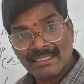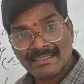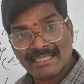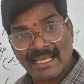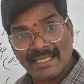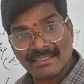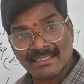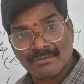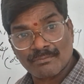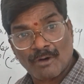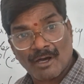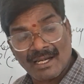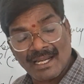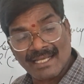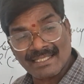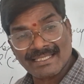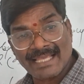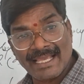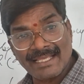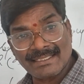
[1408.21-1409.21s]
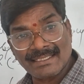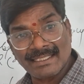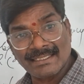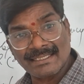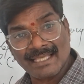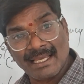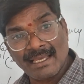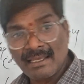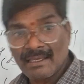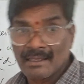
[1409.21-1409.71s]
size
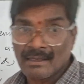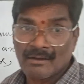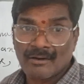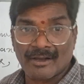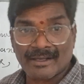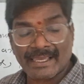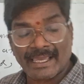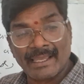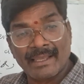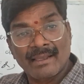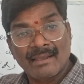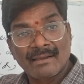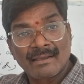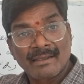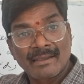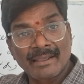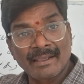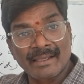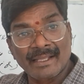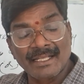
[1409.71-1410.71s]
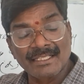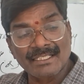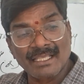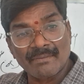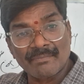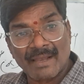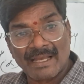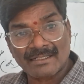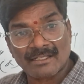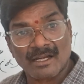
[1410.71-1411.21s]
is
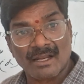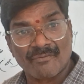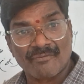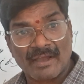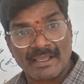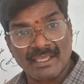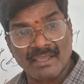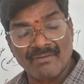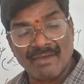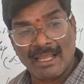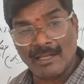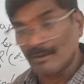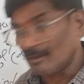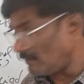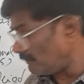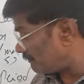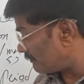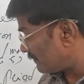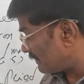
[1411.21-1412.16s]
increasing factor of IU value.